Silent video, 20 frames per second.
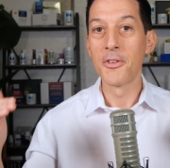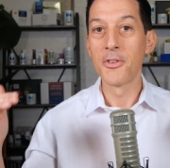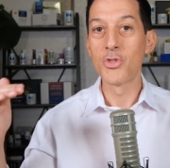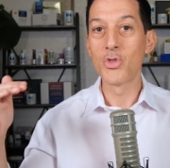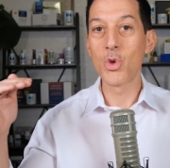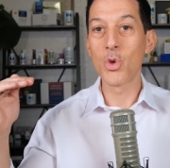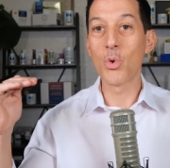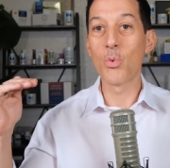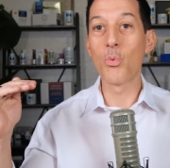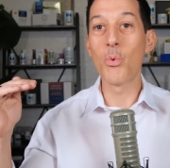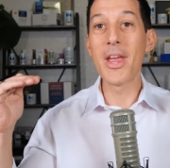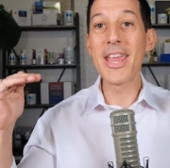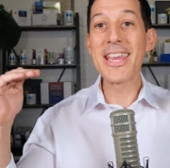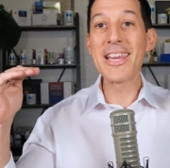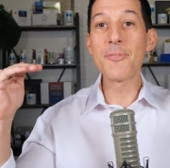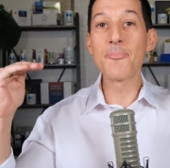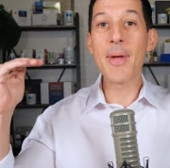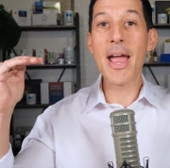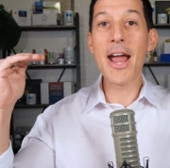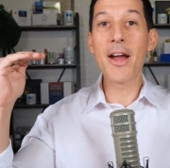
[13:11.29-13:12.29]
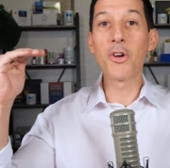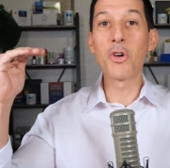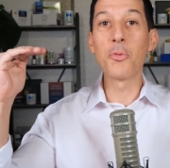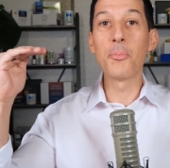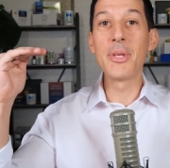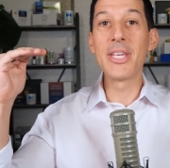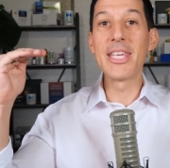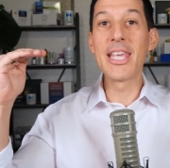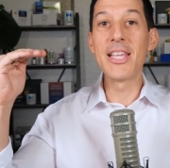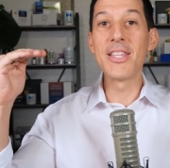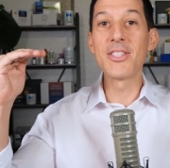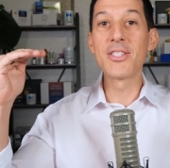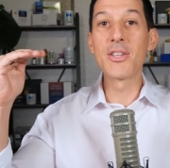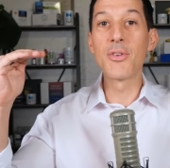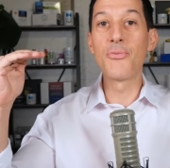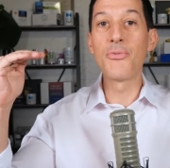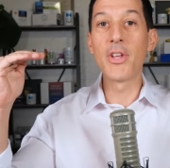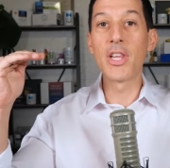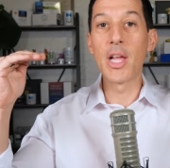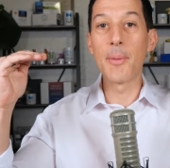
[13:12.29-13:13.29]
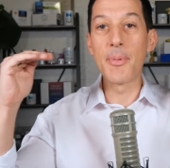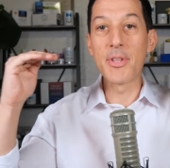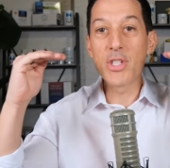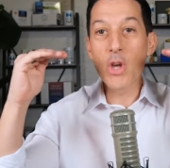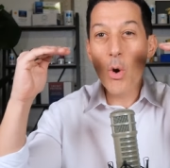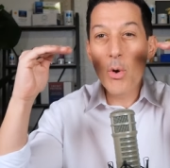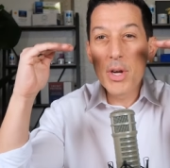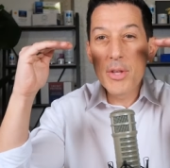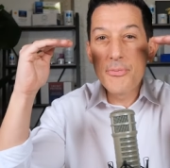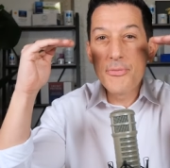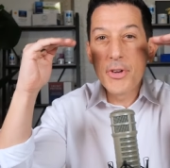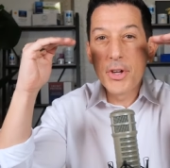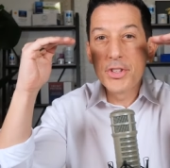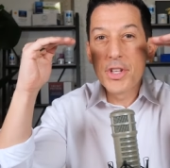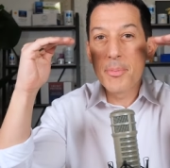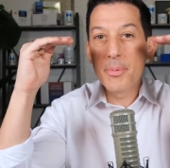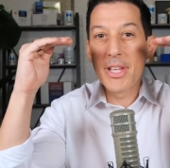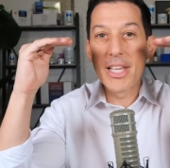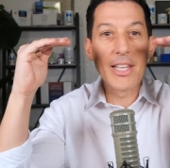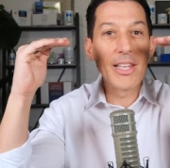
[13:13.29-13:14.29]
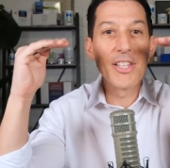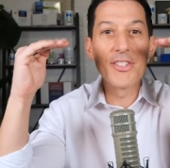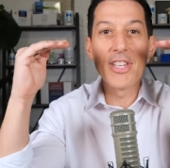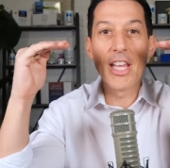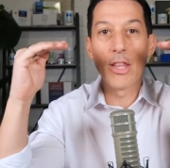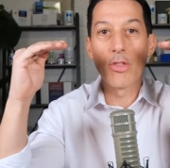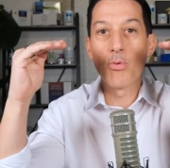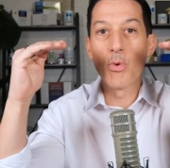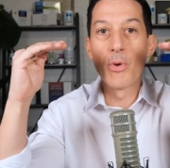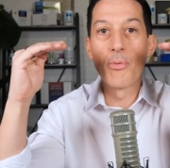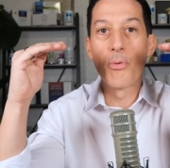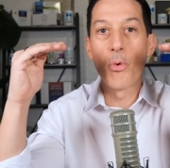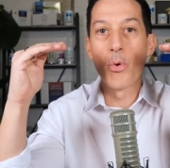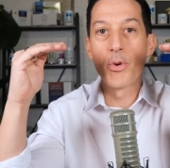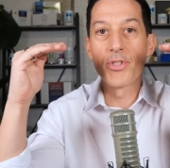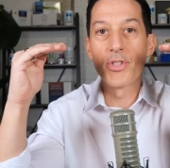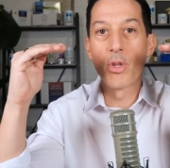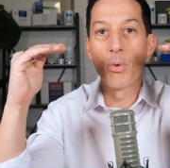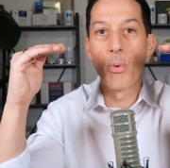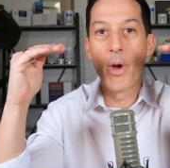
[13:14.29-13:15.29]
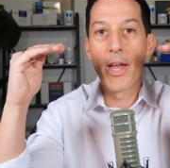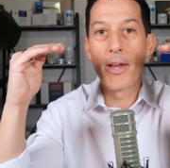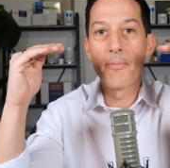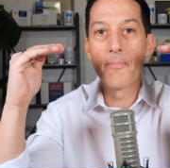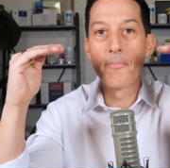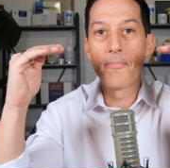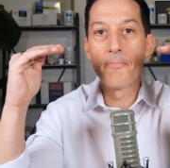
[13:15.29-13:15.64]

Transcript: So the rain barrel begins to fill up. It's already filled up, like, let's say 3/4 of the way.